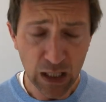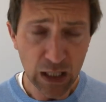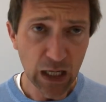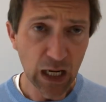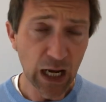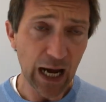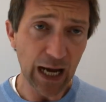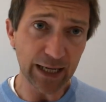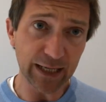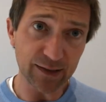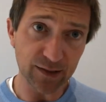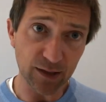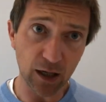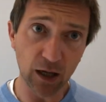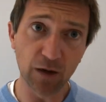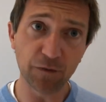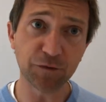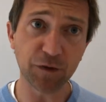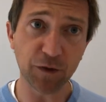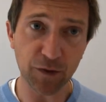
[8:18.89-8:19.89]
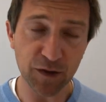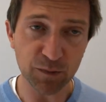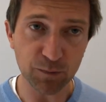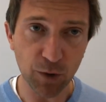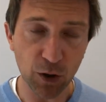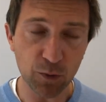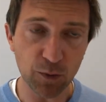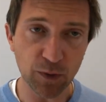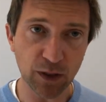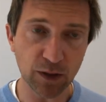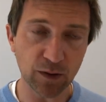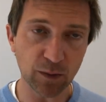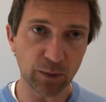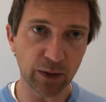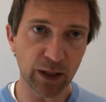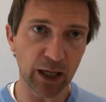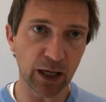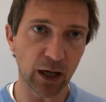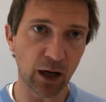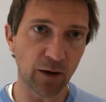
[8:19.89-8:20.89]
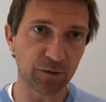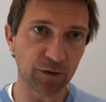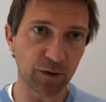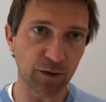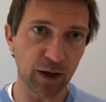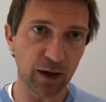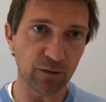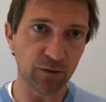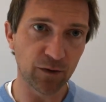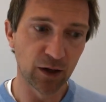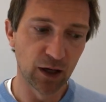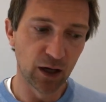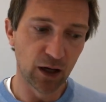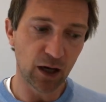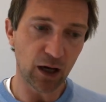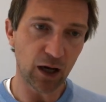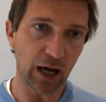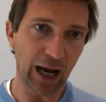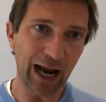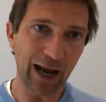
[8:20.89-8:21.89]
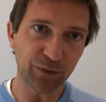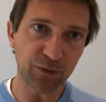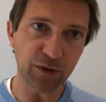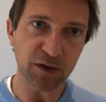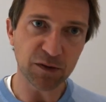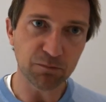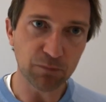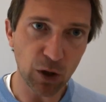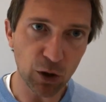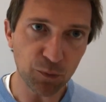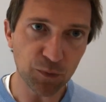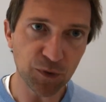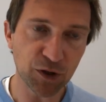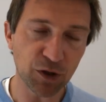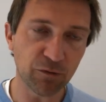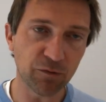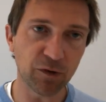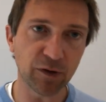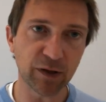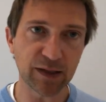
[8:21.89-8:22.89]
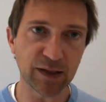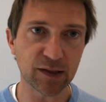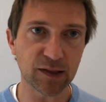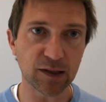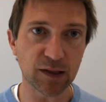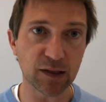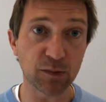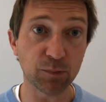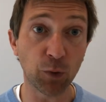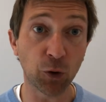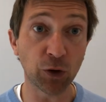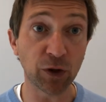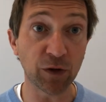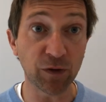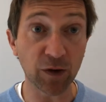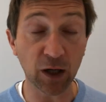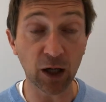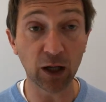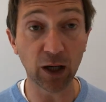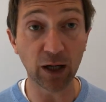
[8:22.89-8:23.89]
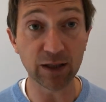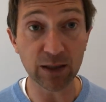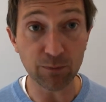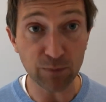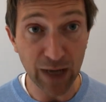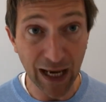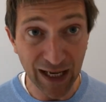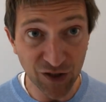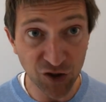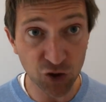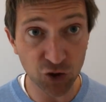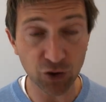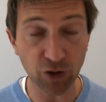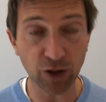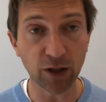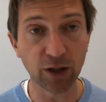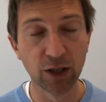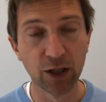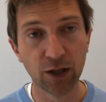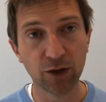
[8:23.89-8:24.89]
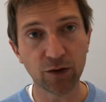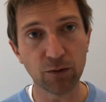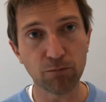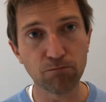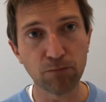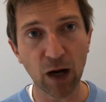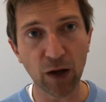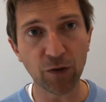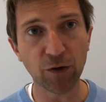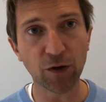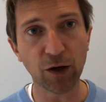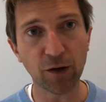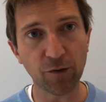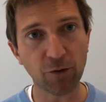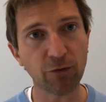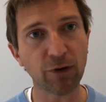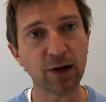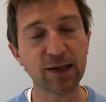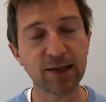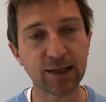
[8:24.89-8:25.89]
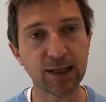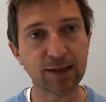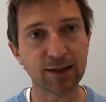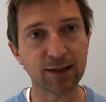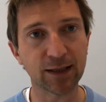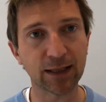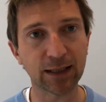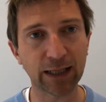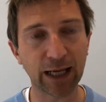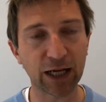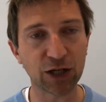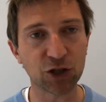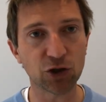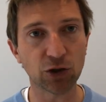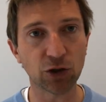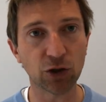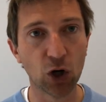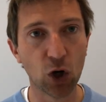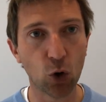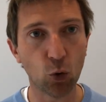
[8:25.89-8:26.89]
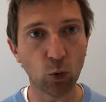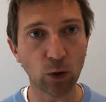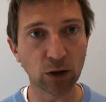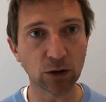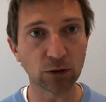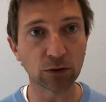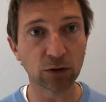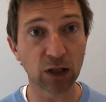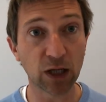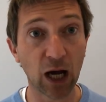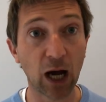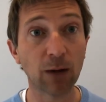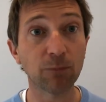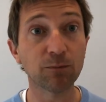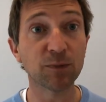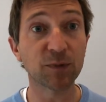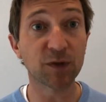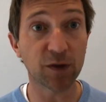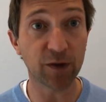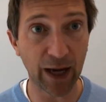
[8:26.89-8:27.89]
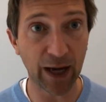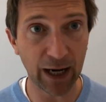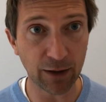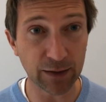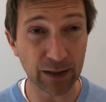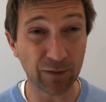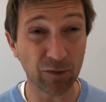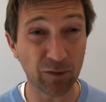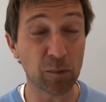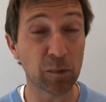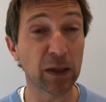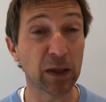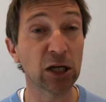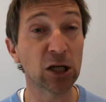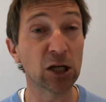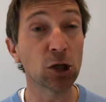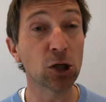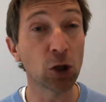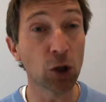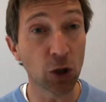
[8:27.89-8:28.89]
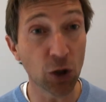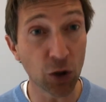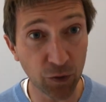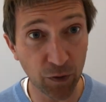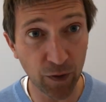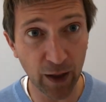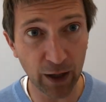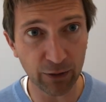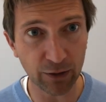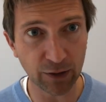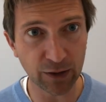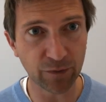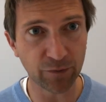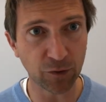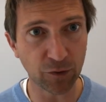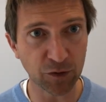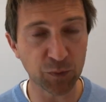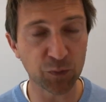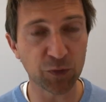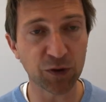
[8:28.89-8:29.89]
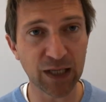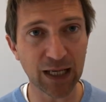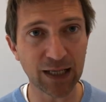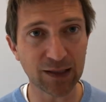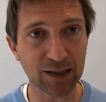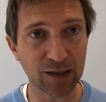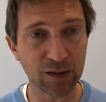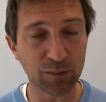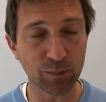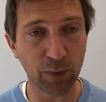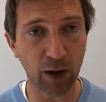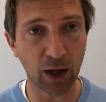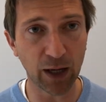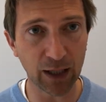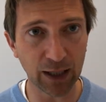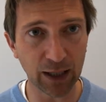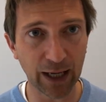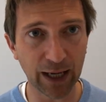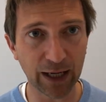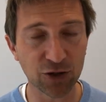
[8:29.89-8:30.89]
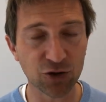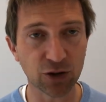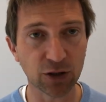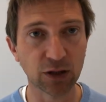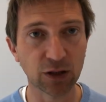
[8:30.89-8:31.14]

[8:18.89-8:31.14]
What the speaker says: And it's after this moment in the play, after they've had this moment over Aegisthus's body, that Clytemnestra, the mother of Orestes and Electra, will come to the house, having been lured there under false pretenses by Electra,